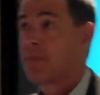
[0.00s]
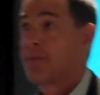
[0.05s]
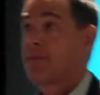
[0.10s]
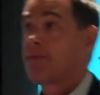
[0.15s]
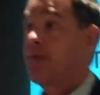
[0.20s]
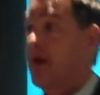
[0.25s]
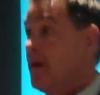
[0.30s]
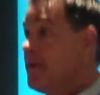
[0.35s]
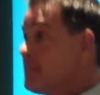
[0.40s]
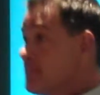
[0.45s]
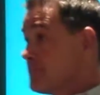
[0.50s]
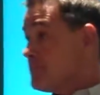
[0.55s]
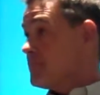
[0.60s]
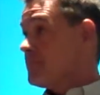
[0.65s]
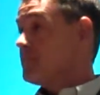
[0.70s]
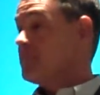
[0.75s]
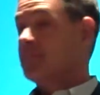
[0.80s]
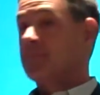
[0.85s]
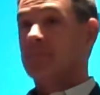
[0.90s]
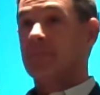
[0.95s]
Okay?
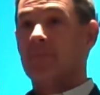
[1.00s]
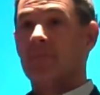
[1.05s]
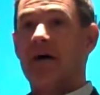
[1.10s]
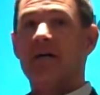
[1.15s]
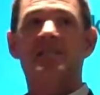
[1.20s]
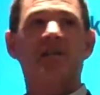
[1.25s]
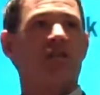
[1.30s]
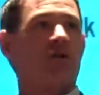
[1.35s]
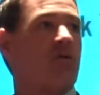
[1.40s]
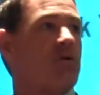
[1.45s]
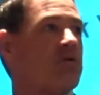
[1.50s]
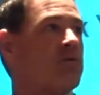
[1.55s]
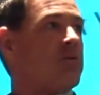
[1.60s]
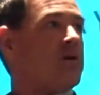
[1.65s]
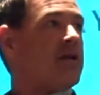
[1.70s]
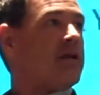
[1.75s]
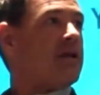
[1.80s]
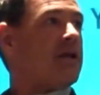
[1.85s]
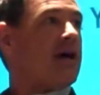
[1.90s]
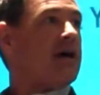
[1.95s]
I said there were
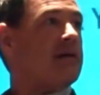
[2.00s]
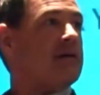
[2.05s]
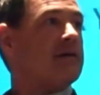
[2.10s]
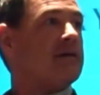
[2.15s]
3, didn't I?